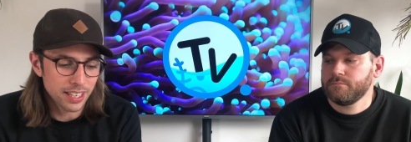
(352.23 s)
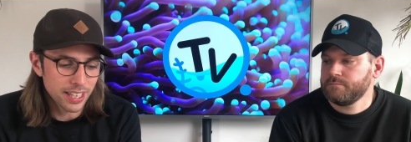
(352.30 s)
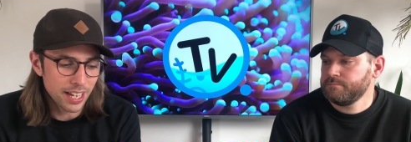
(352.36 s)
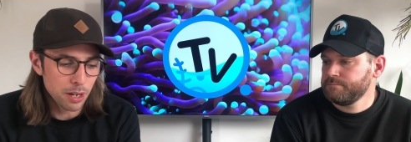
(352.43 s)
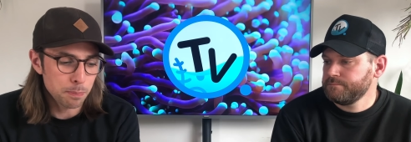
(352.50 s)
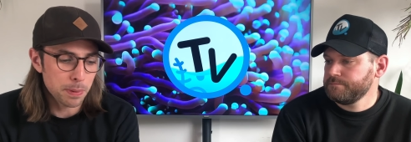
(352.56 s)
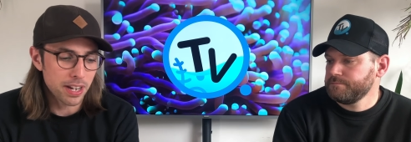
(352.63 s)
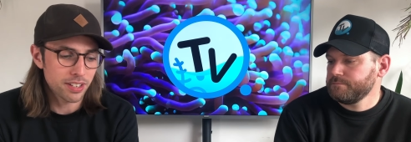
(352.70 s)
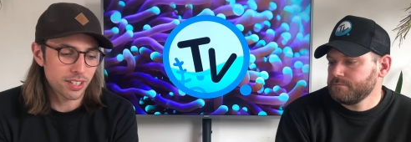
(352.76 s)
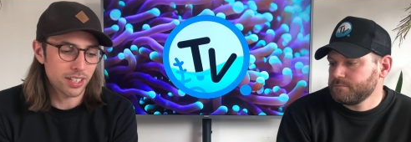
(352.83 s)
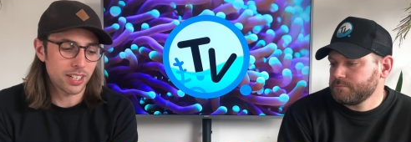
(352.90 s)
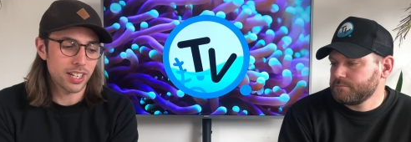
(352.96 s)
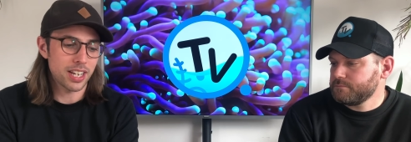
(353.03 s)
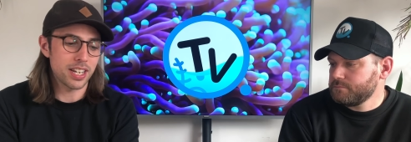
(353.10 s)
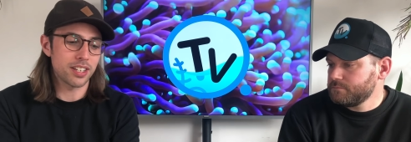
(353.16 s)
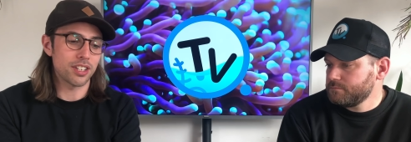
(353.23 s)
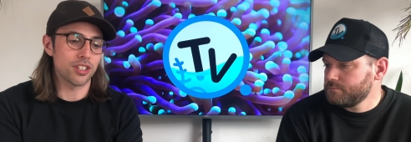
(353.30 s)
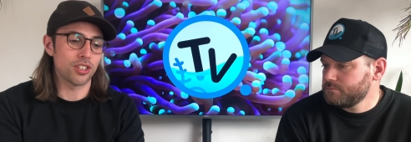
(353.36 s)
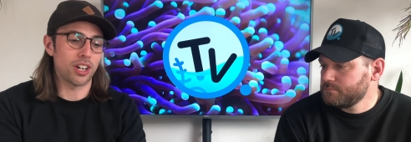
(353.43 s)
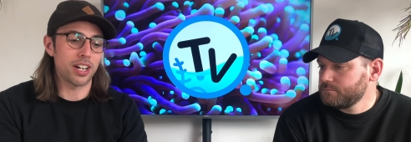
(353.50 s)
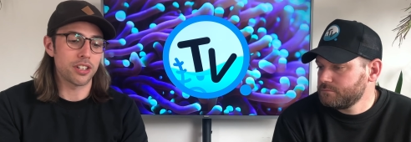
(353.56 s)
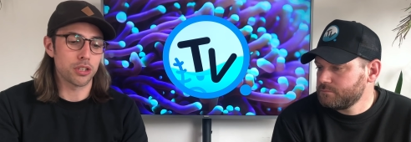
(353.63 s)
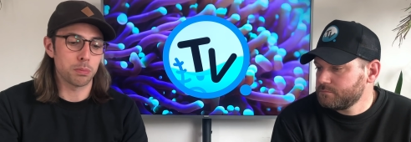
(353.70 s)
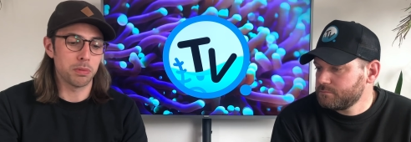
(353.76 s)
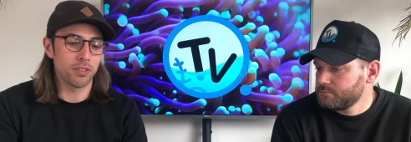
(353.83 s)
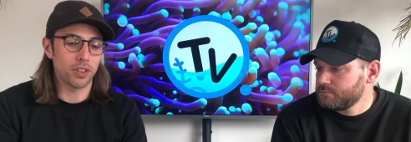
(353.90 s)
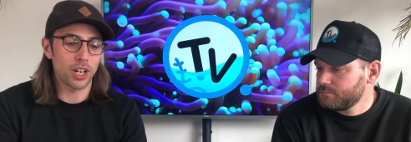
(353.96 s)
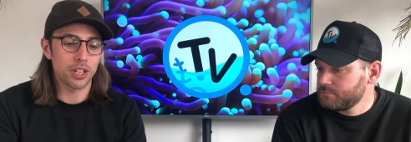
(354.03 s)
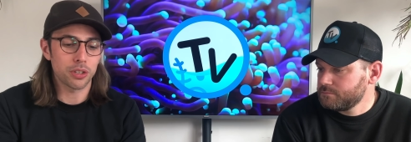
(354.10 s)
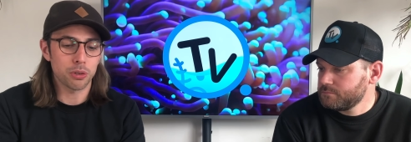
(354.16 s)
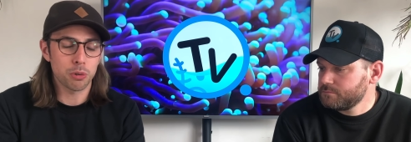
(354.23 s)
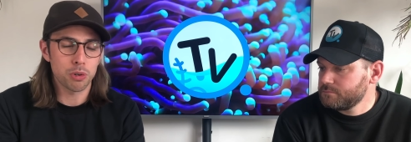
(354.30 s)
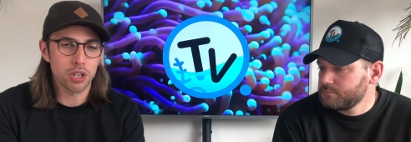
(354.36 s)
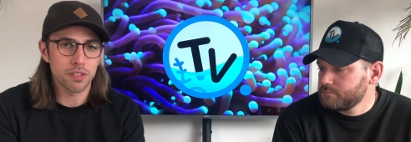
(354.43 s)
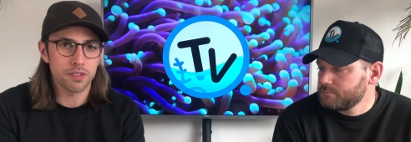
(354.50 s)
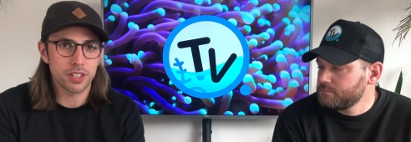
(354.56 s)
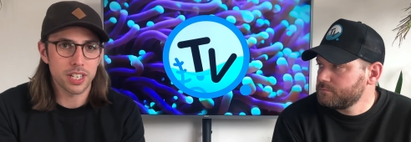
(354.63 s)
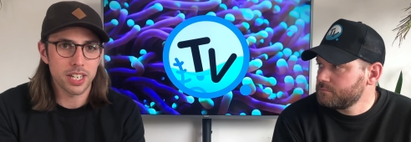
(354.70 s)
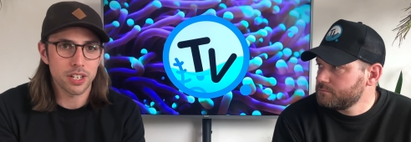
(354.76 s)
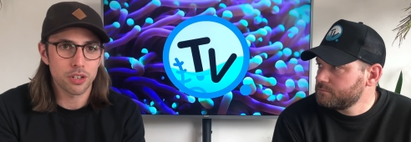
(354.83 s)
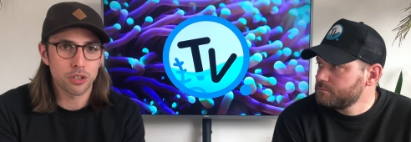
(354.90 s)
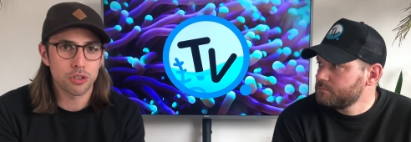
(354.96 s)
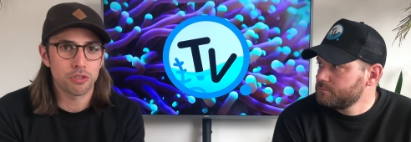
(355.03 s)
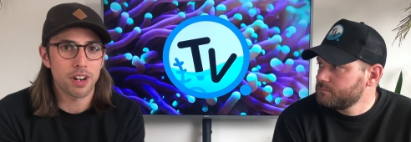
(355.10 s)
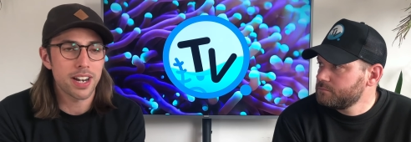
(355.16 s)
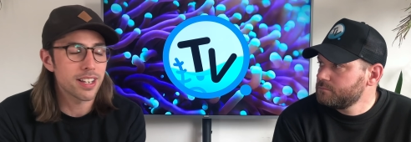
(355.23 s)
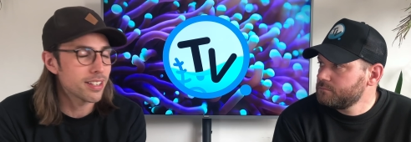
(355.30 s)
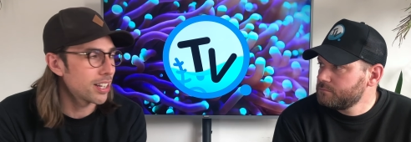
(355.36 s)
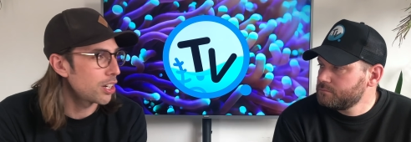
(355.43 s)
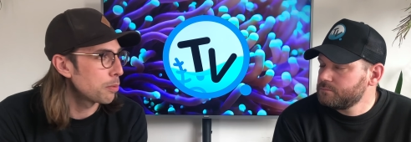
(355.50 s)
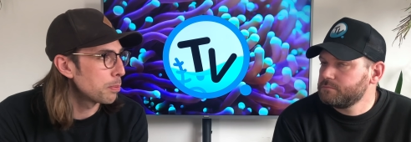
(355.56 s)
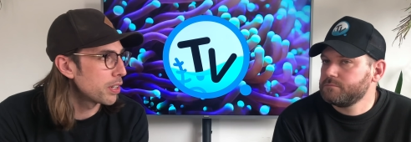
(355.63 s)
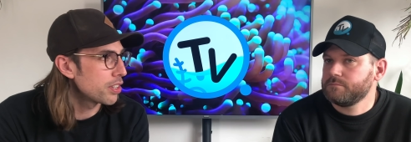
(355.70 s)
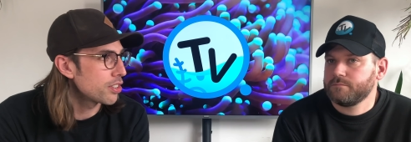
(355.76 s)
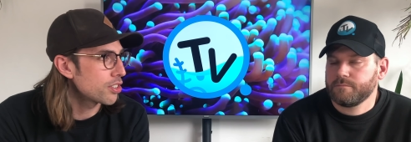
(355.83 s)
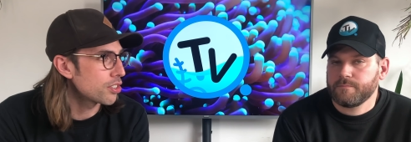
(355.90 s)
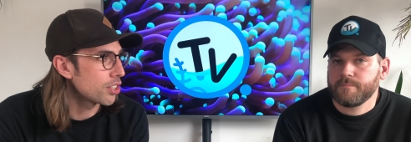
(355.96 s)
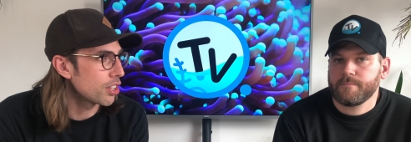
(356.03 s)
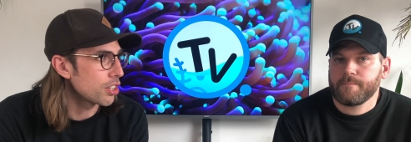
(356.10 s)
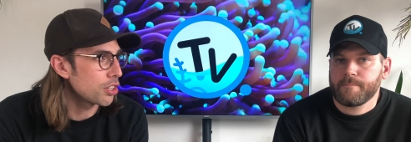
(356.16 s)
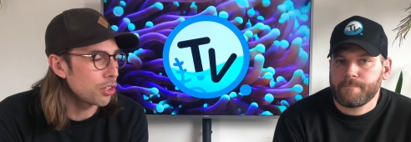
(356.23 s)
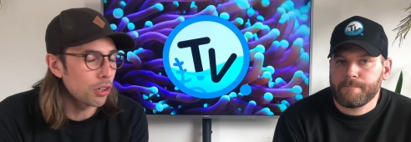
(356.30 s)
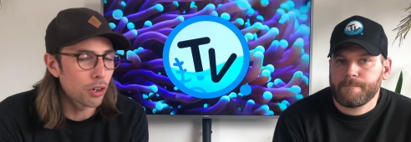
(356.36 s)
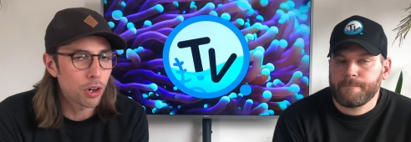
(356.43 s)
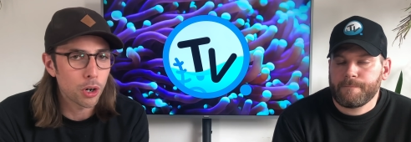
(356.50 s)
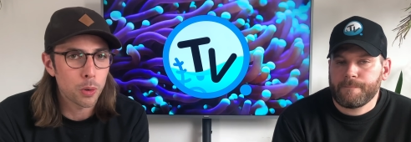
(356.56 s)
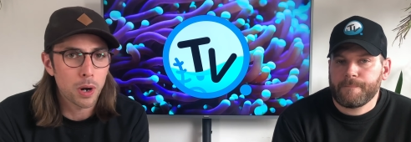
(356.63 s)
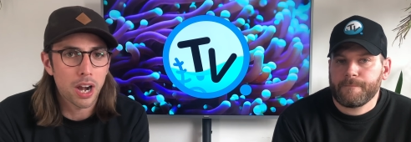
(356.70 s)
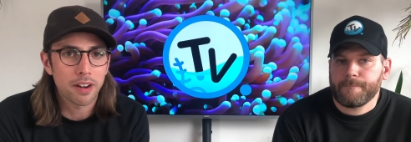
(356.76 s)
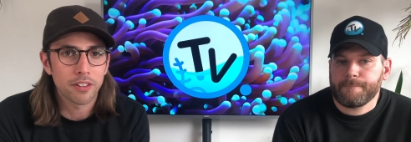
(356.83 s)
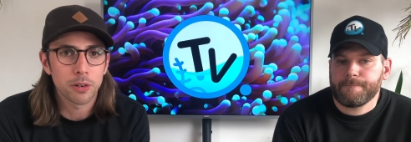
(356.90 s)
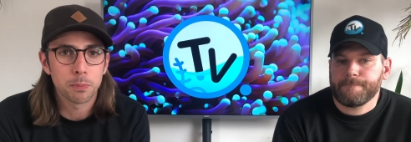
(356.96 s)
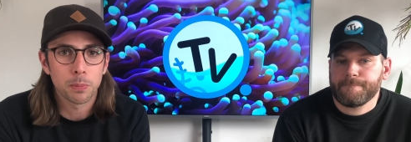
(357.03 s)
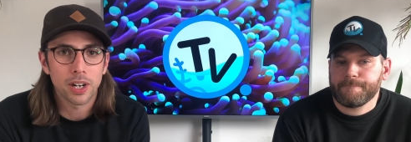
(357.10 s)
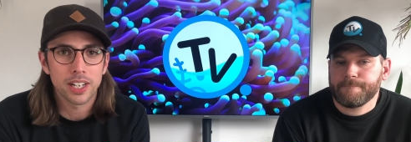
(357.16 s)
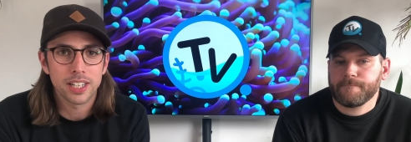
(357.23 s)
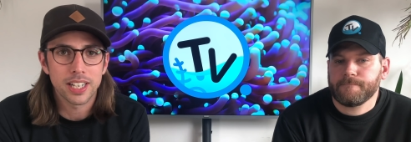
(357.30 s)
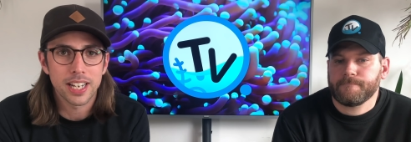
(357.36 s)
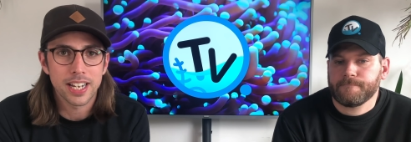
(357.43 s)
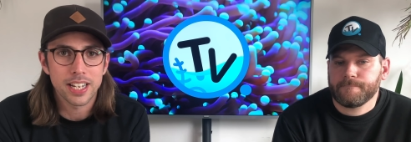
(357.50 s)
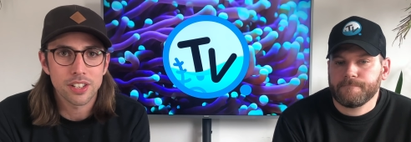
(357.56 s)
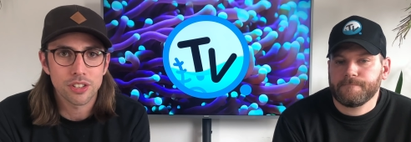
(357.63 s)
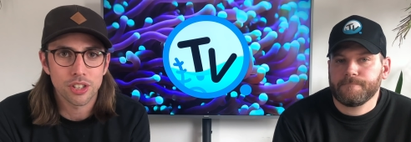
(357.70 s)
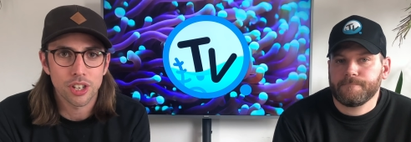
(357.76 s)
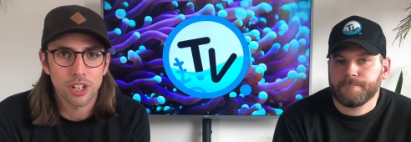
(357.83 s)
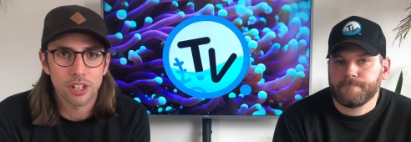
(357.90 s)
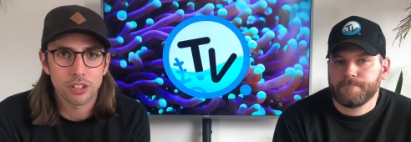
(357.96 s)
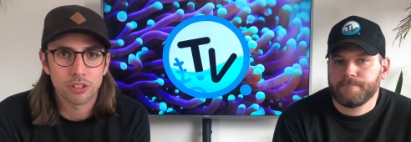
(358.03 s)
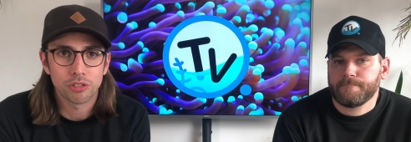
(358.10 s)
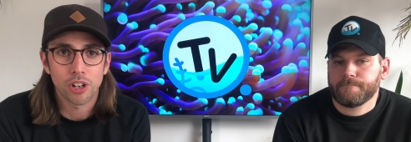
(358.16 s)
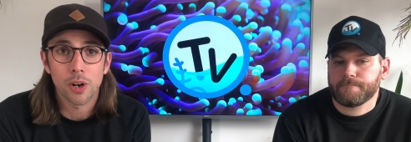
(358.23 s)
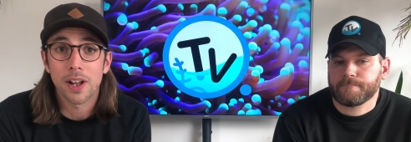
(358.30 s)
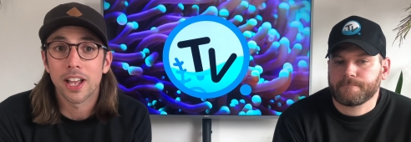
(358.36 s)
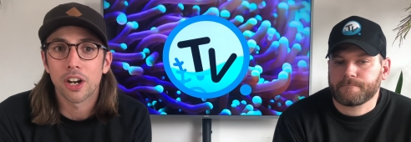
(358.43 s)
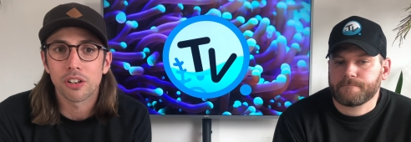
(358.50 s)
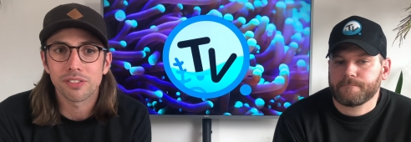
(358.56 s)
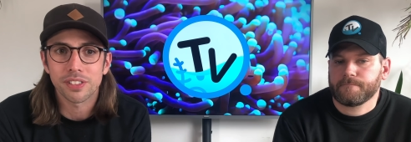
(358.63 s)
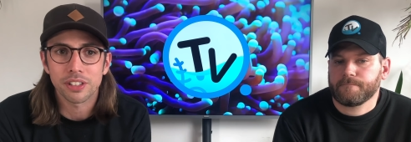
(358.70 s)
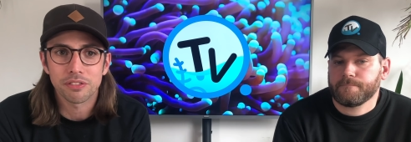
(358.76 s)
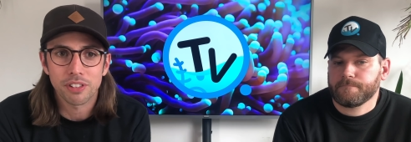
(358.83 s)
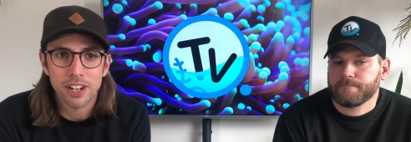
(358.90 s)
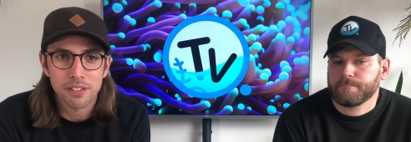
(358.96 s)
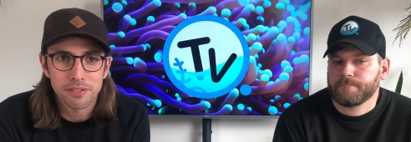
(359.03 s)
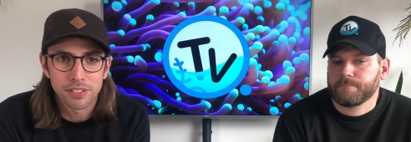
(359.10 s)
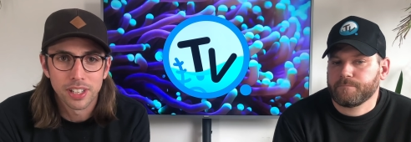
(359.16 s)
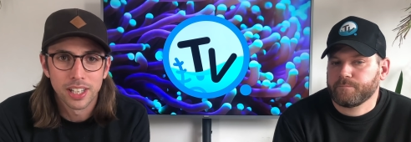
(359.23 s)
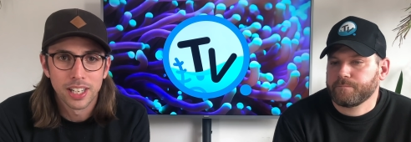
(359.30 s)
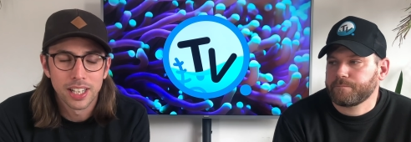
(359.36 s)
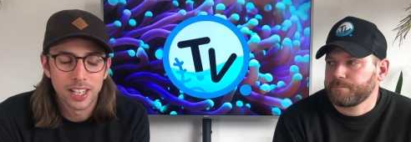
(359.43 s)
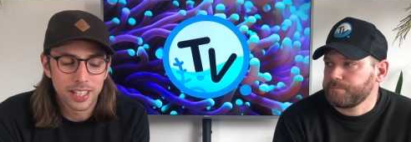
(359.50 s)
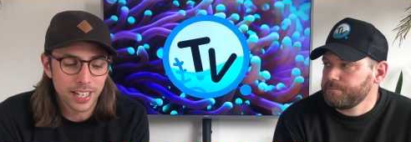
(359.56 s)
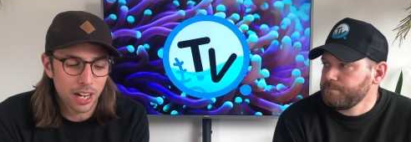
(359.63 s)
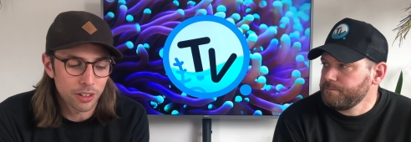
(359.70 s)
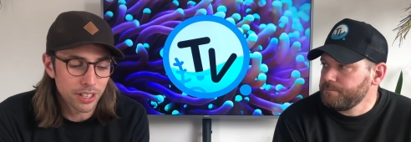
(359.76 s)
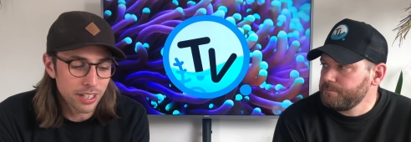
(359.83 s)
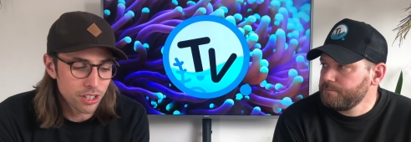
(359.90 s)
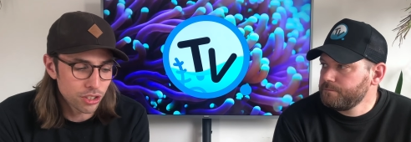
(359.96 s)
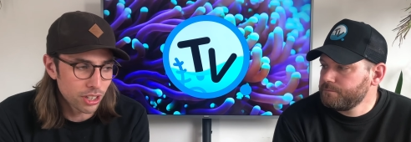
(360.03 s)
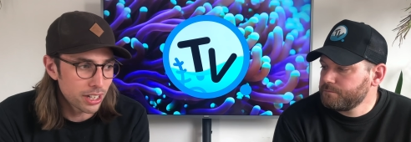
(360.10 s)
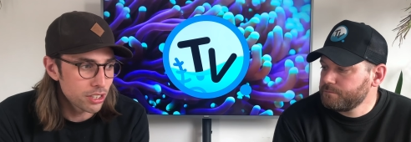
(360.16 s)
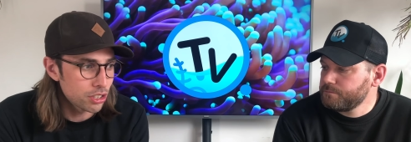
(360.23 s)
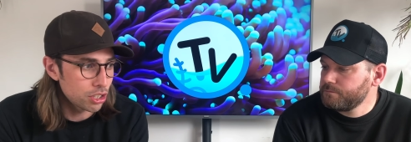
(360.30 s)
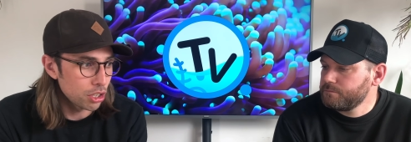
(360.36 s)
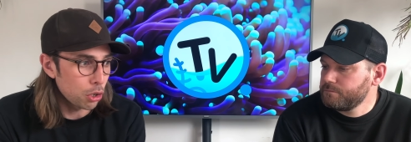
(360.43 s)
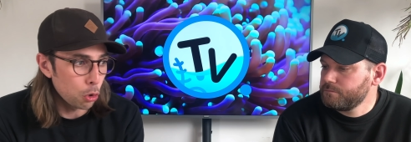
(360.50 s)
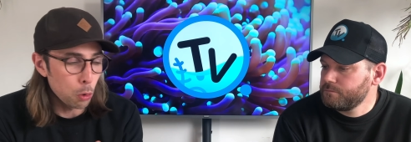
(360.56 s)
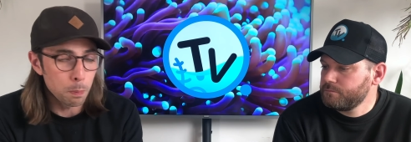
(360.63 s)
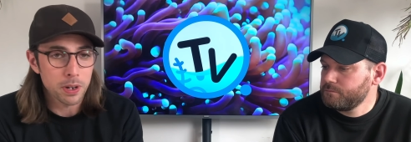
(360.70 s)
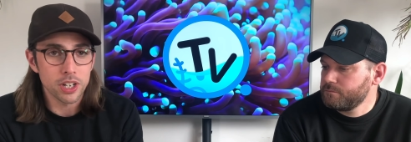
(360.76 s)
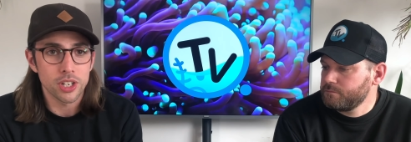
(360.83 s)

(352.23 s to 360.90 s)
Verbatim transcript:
Speaker 1: And they are basically designed to provide all of the trace elements that your aquarium might need to grow a healthy reef. Now they're designed to all be